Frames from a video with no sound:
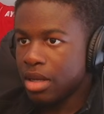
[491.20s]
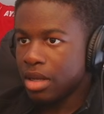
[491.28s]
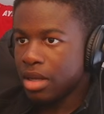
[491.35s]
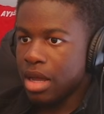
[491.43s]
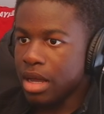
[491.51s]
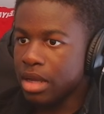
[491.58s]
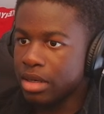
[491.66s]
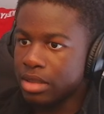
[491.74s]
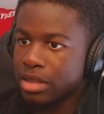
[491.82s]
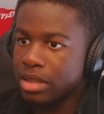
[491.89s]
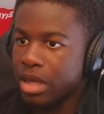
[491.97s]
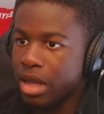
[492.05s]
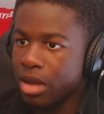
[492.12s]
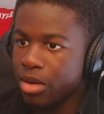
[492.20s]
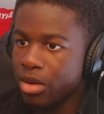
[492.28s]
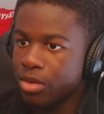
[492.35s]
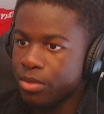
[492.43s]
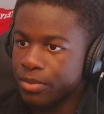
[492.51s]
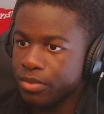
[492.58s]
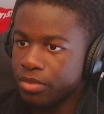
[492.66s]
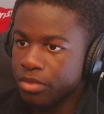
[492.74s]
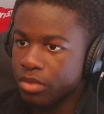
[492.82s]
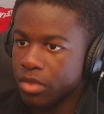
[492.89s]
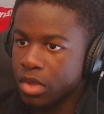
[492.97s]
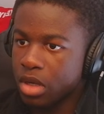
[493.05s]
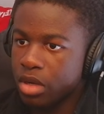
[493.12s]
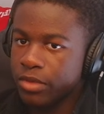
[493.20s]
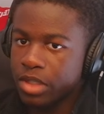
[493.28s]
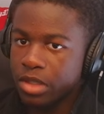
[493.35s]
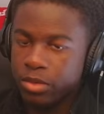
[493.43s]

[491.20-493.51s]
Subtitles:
And now, obviously, we